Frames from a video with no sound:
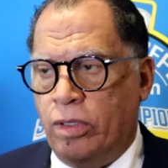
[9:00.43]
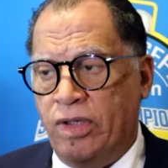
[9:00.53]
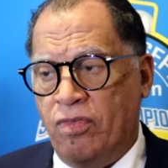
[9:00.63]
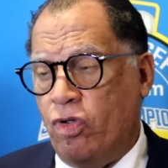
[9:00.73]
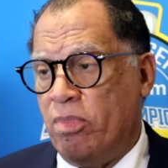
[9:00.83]

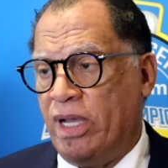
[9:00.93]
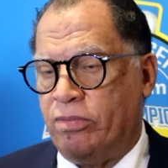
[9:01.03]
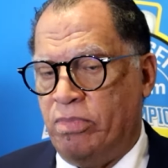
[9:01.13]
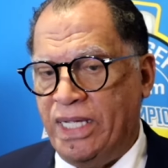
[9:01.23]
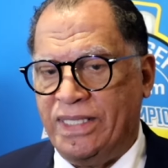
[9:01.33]
if we must
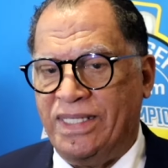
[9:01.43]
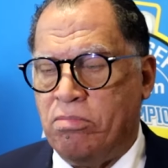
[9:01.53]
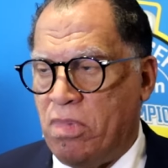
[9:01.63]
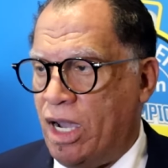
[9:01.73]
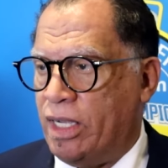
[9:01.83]
make the
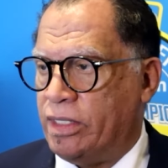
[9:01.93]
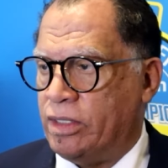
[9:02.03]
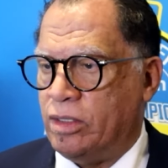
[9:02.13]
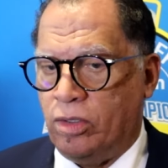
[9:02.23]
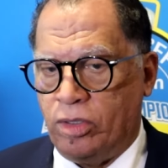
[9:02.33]

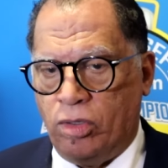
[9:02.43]
demand on